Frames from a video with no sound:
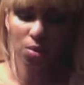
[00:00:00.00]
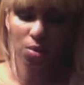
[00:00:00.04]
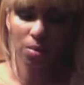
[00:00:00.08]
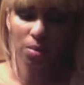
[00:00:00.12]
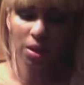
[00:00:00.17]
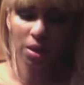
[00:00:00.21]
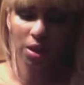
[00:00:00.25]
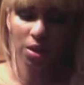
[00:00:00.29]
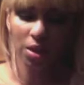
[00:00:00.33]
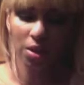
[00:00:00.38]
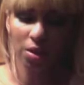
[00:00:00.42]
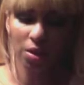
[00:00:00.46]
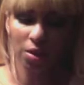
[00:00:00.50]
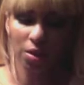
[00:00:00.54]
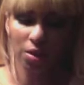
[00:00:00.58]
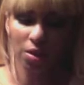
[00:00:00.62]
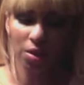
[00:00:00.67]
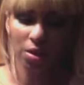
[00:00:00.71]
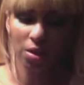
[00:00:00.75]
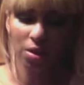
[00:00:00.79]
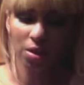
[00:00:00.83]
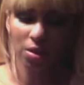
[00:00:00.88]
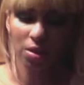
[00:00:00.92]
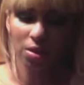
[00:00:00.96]
many
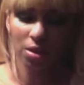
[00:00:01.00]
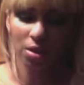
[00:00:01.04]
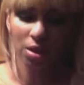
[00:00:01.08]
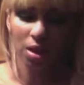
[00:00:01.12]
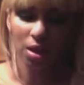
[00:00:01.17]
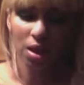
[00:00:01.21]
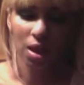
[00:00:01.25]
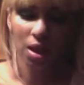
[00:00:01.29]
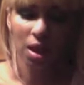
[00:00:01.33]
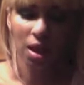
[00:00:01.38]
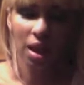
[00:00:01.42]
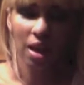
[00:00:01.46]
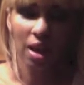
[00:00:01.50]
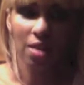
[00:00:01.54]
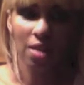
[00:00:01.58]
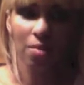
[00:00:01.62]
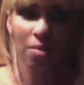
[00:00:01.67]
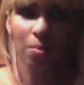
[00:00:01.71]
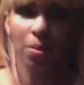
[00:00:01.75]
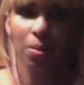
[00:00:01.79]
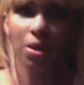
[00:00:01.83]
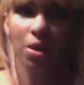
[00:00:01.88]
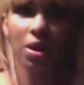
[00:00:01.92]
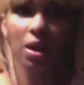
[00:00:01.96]
girls
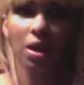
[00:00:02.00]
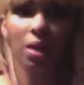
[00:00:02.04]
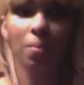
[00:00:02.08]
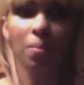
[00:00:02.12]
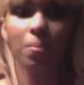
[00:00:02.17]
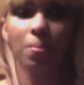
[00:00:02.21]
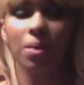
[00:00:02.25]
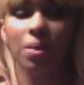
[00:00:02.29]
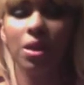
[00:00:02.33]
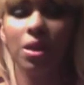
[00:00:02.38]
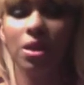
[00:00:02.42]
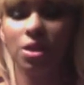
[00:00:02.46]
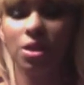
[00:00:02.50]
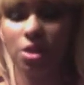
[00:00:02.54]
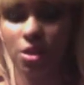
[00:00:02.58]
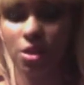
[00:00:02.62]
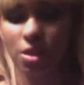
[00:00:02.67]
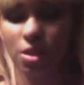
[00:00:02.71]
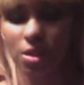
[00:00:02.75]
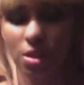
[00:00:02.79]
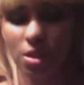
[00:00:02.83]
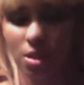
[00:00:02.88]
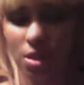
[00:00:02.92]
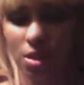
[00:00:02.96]
have put up
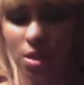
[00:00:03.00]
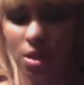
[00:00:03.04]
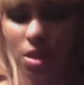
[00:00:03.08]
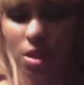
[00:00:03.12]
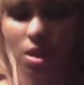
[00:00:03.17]
pictures